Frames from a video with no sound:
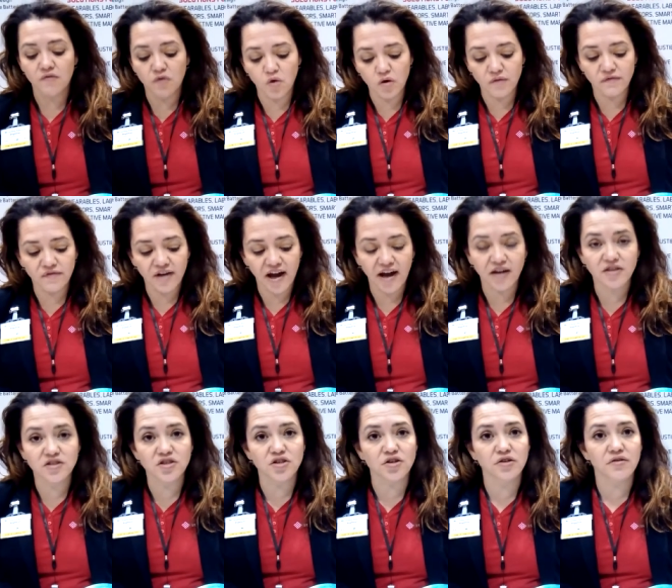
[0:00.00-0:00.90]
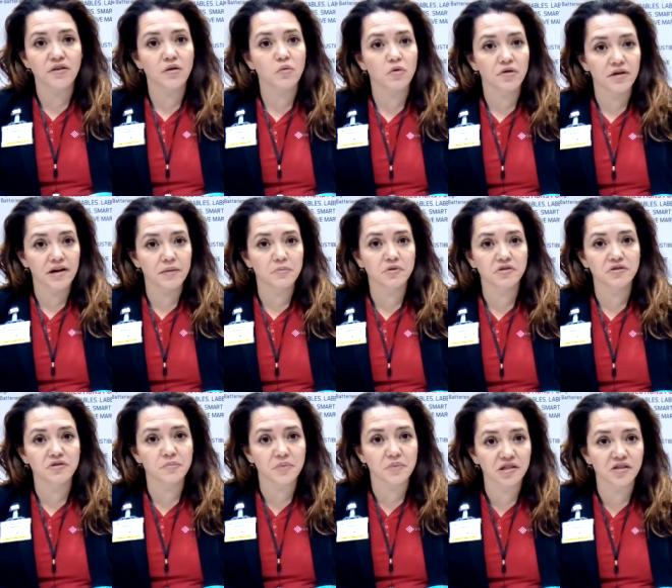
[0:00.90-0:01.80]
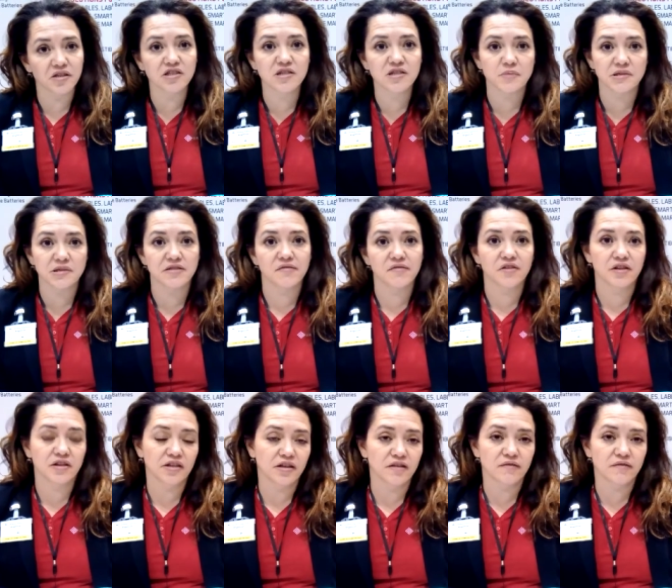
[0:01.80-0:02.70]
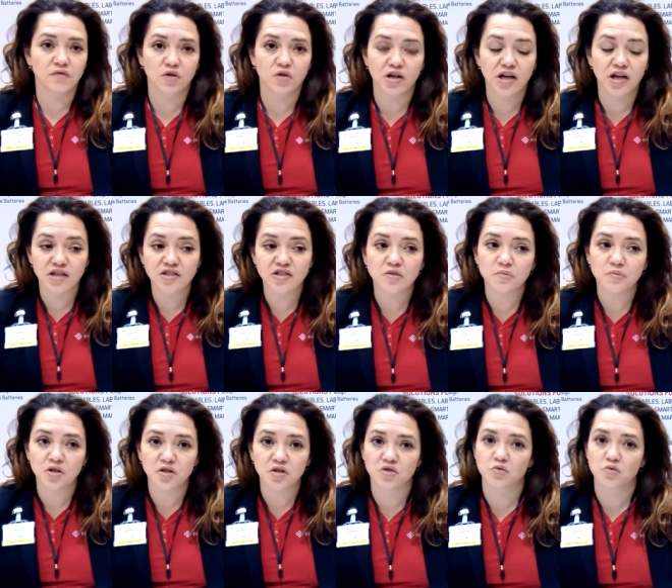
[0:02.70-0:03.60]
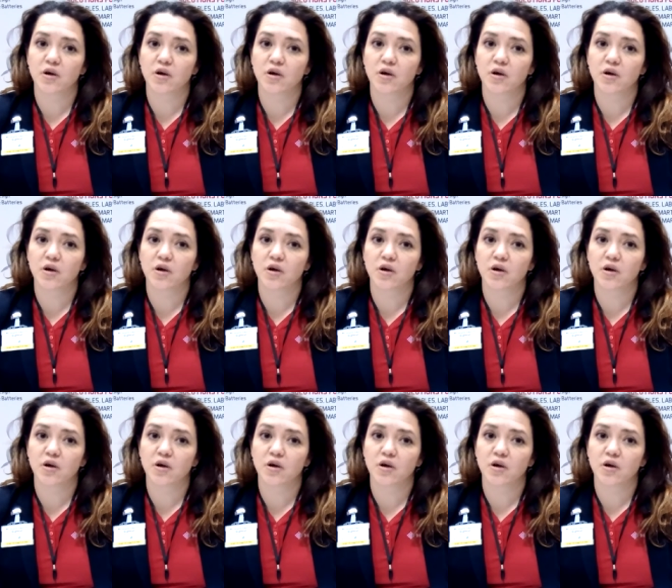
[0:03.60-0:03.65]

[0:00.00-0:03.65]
form factor that we're able to build specifically for customers,